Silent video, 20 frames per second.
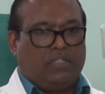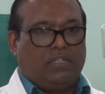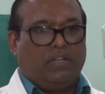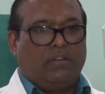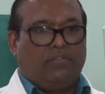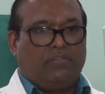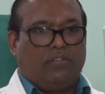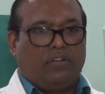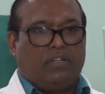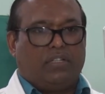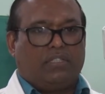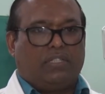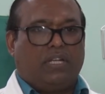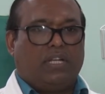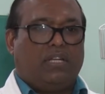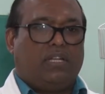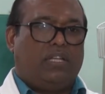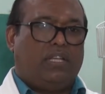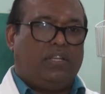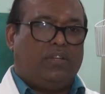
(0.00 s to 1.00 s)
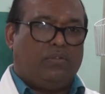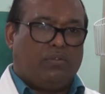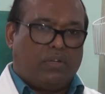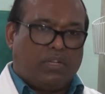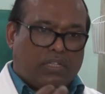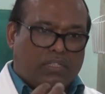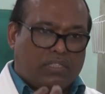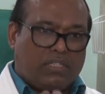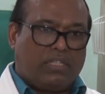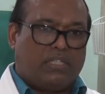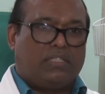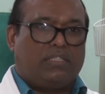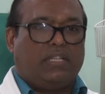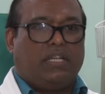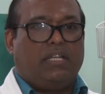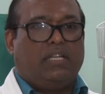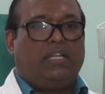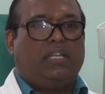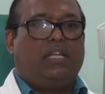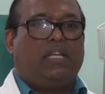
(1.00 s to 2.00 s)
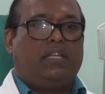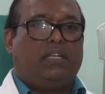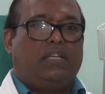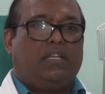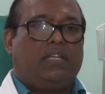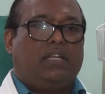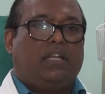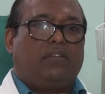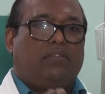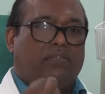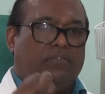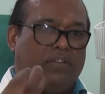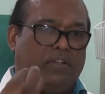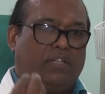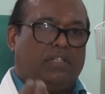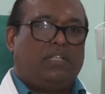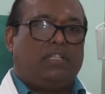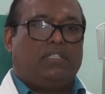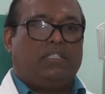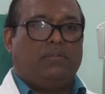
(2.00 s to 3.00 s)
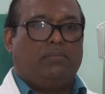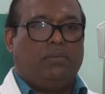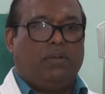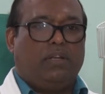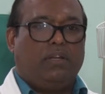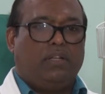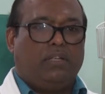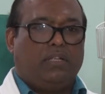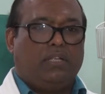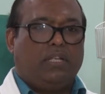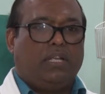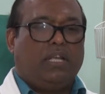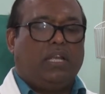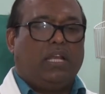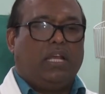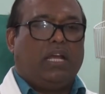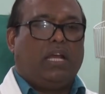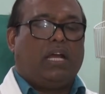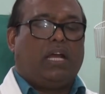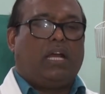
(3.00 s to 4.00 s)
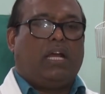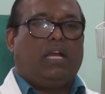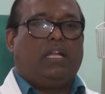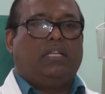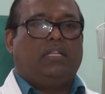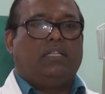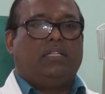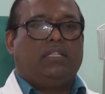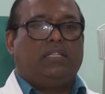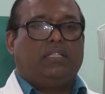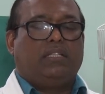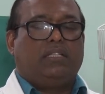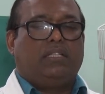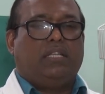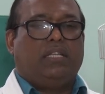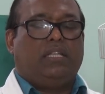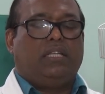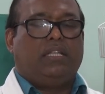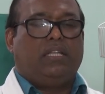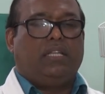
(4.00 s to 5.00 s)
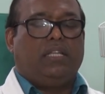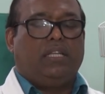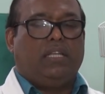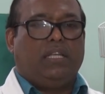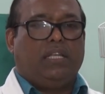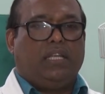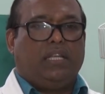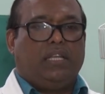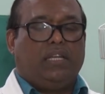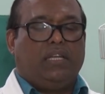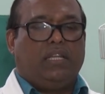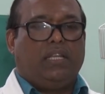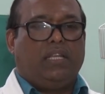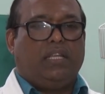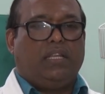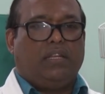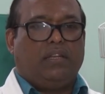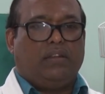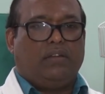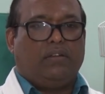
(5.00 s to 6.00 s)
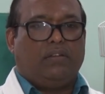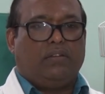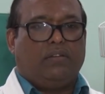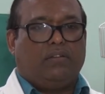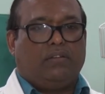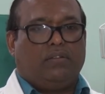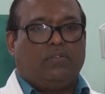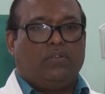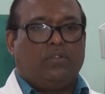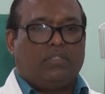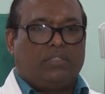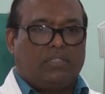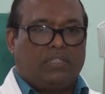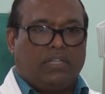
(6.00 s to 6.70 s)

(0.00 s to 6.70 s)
Nephrons are the units inside the kidney that filters the blood, and the the those